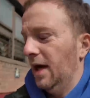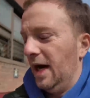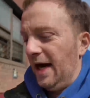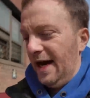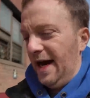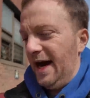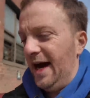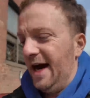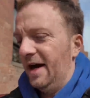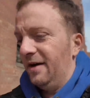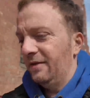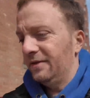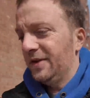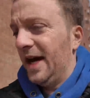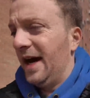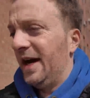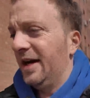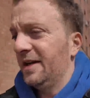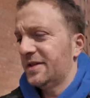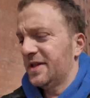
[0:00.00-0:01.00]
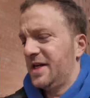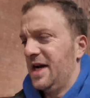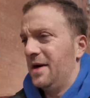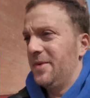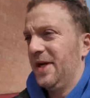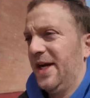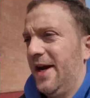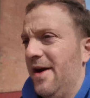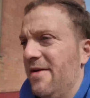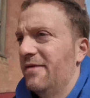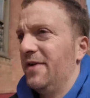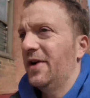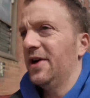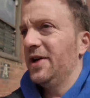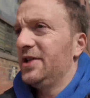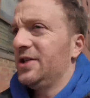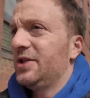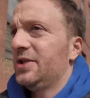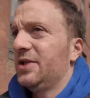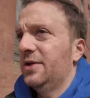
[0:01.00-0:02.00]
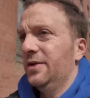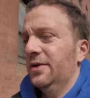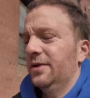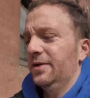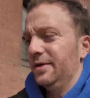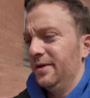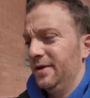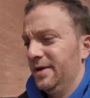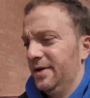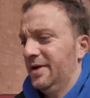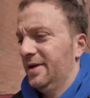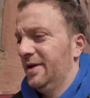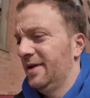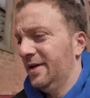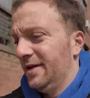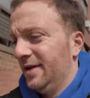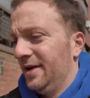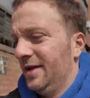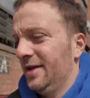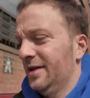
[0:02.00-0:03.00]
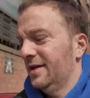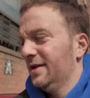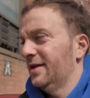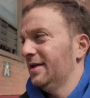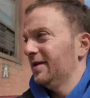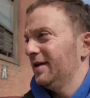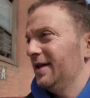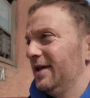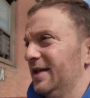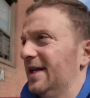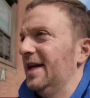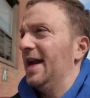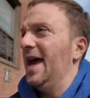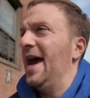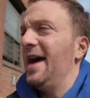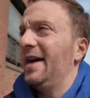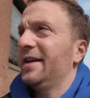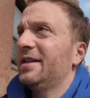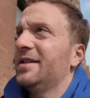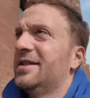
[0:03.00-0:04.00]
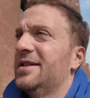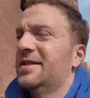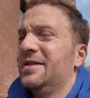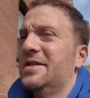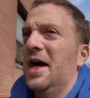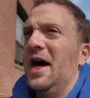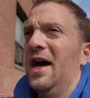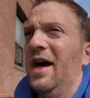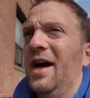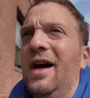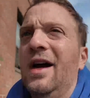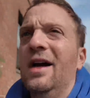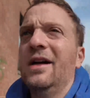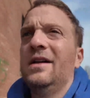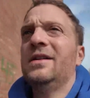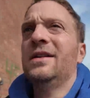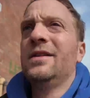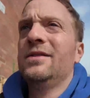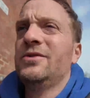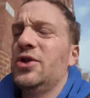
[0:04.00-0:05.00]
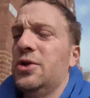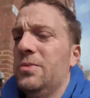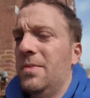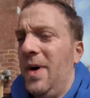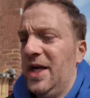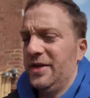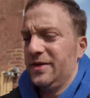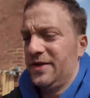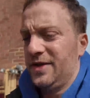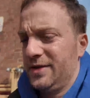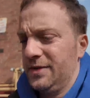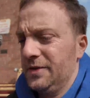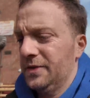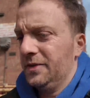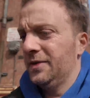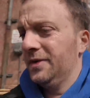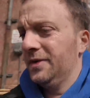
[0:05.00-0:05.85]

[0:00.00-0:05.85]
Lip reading: I have. Yeah, it's coming out very soon. In the next 2 months.